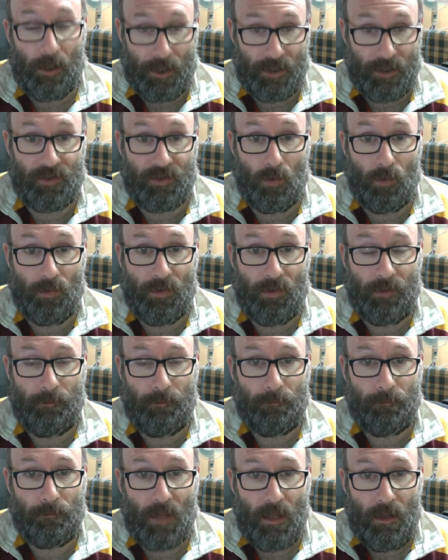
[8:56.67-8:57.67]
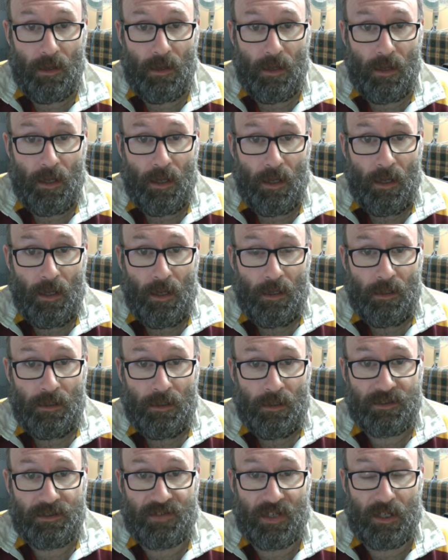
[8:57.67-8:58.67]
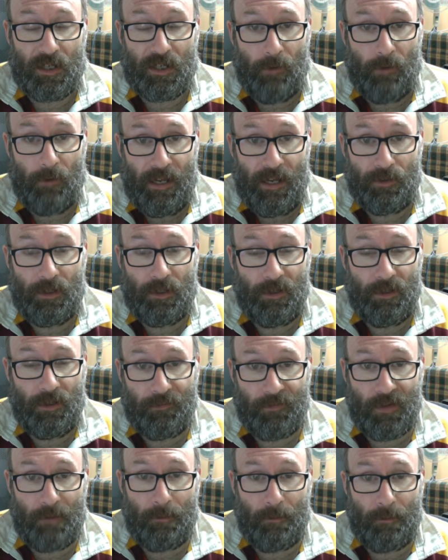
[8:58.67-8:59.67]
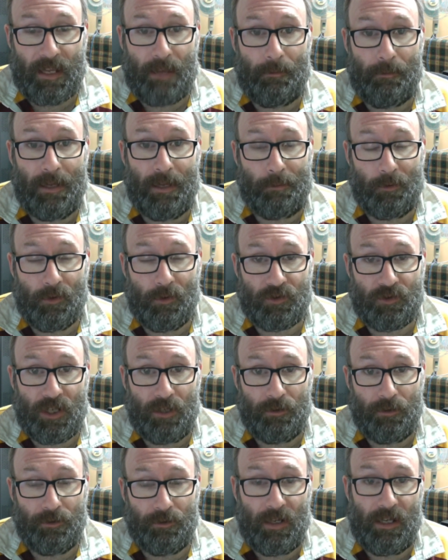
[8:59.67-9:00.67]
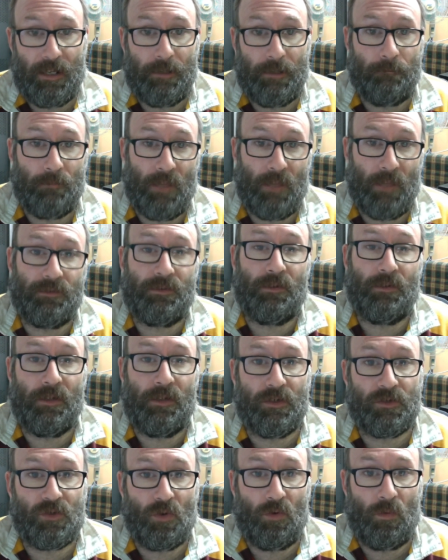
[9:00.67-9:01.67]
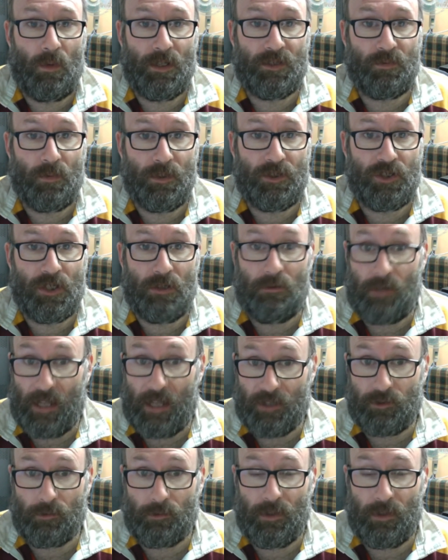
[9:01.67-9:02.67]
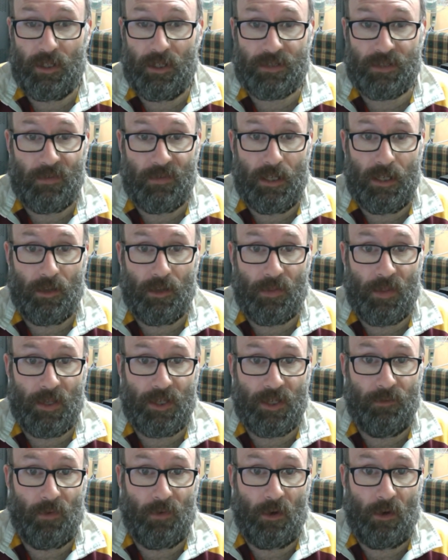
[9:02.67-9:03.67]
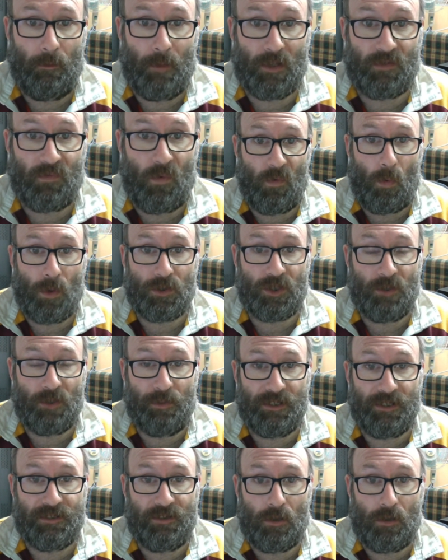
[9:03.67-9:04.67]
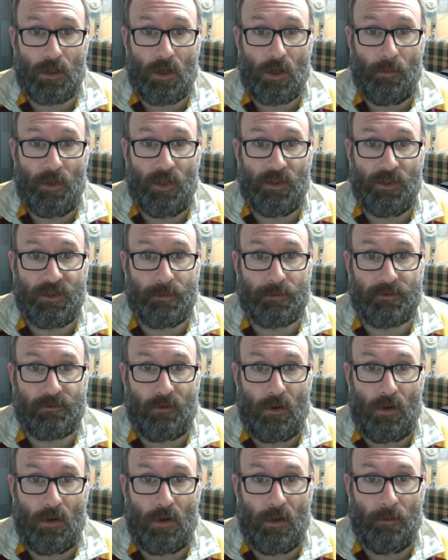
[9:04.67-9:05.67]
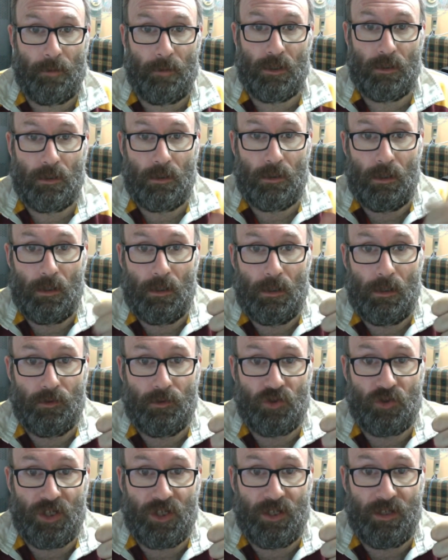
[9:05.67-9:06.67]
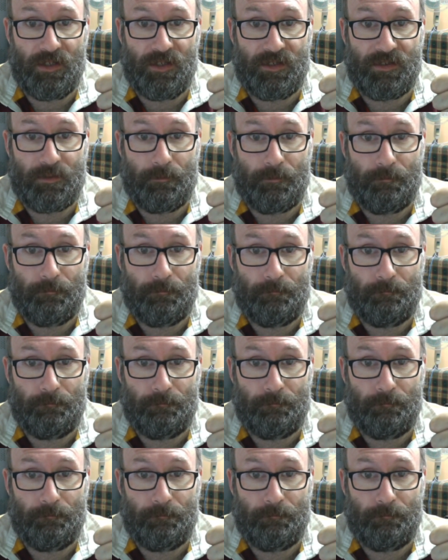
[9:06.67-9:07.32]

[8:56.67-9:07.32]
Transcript: I guess, a good thing. Stick around, fair bit coming up on the channel today. Until then, as always, we shall catch you in the next video. Thank you very for watching. Please like, comment, and subscribe. Cheers.